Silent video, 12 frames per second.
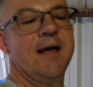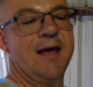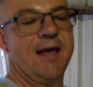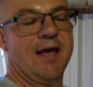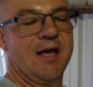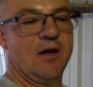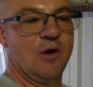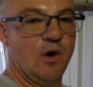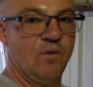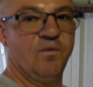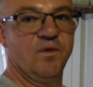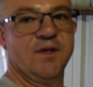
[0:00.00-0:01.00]
and
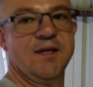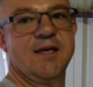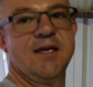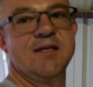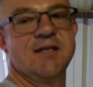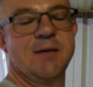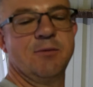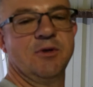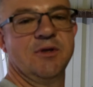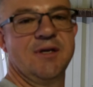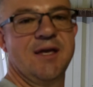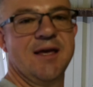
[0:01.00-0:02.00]
hopefully he's able
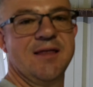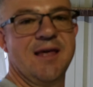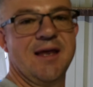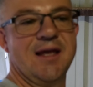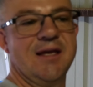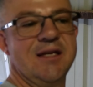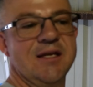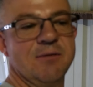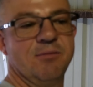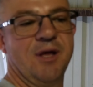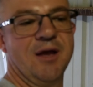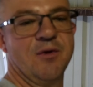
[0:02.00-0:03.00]
to get that AD
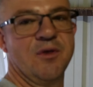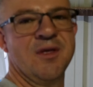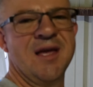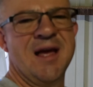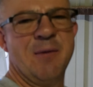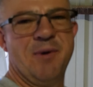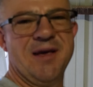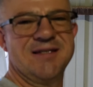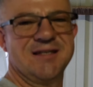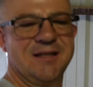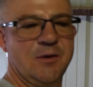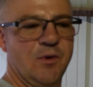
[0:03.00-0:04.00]
complied with.
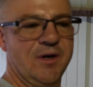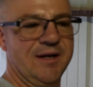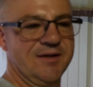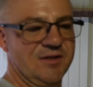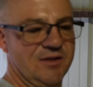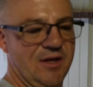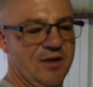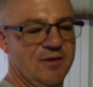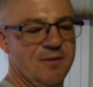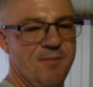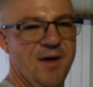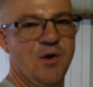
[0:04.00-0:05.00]
Basically what it is
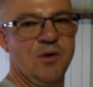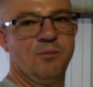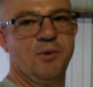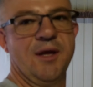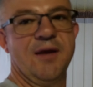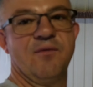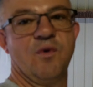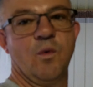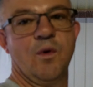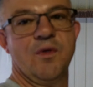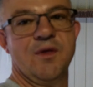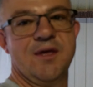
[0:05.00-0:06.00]
the mounting plate for
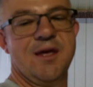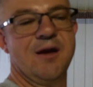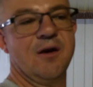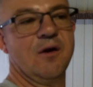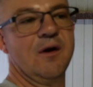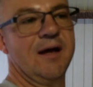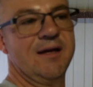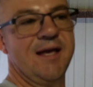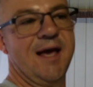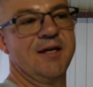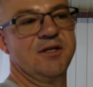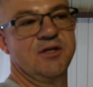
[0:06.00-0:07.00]
where the gear
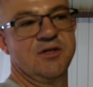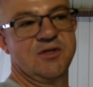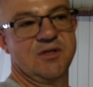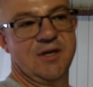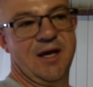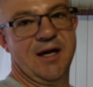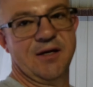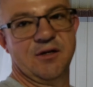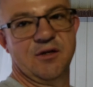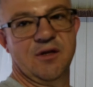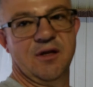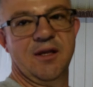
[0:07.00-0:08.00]
attaches
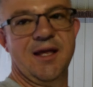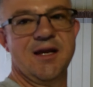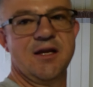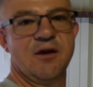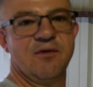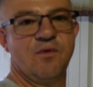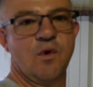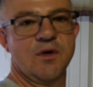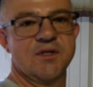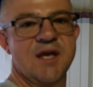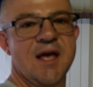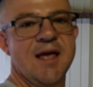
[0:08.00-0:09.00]
to the landing gear
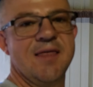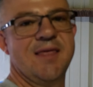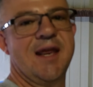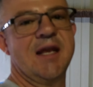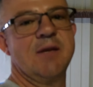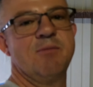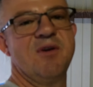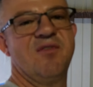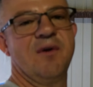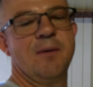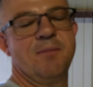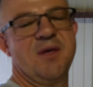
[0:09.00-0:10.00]
forks, that had to
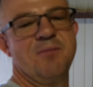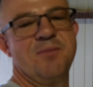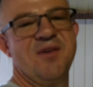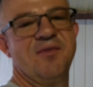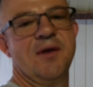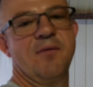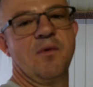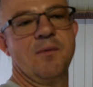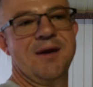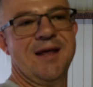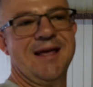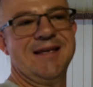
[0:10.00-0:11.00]
be beefed up from
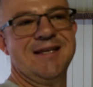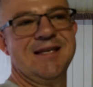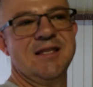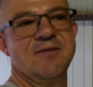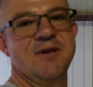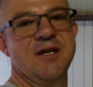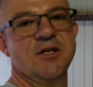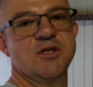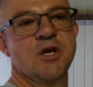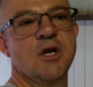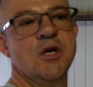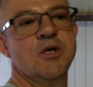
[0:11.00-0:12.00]
an 1/18 of an
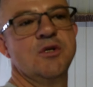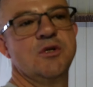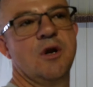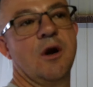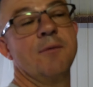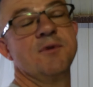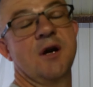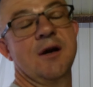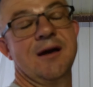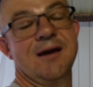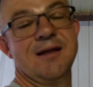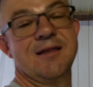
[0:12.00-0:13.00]
inch, or I'm sorry,
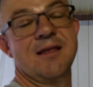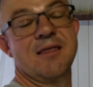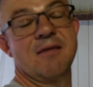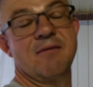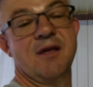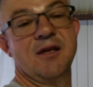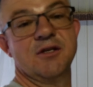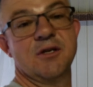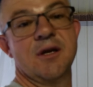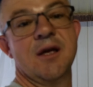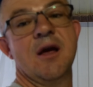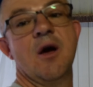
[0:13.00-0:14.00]
not 1/18 of an inch,
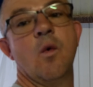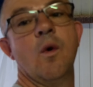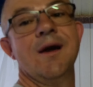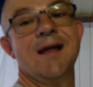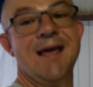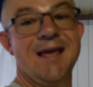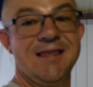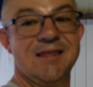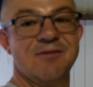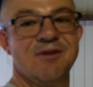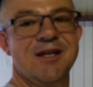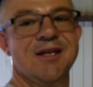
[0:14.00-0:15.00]
1/8
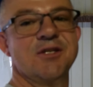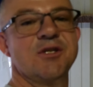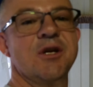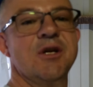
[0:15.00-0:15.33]
of an inch